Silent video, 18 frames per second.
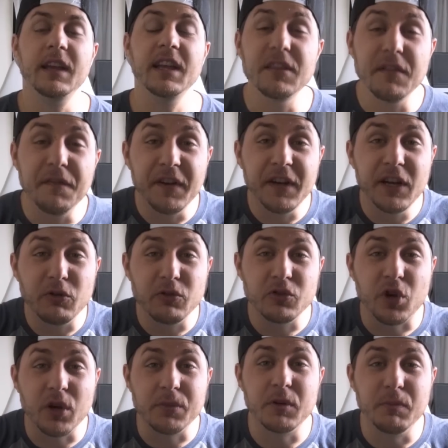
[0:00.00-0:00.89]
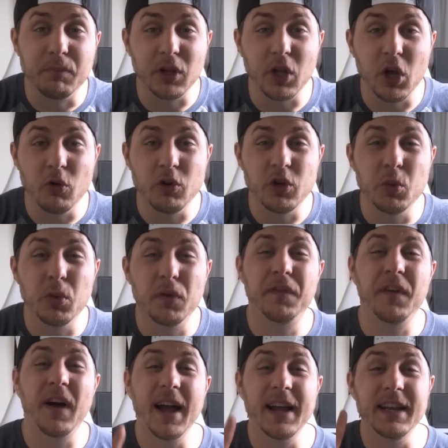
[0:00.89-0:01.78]
In the video description below, you will
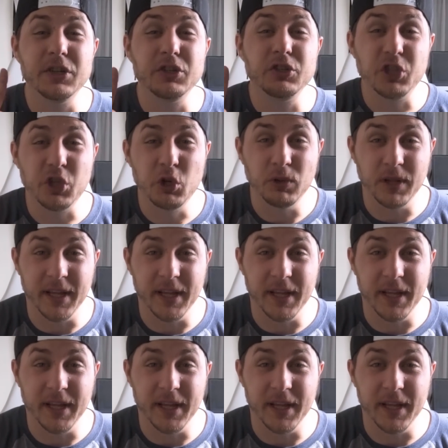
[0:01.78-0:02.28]
find two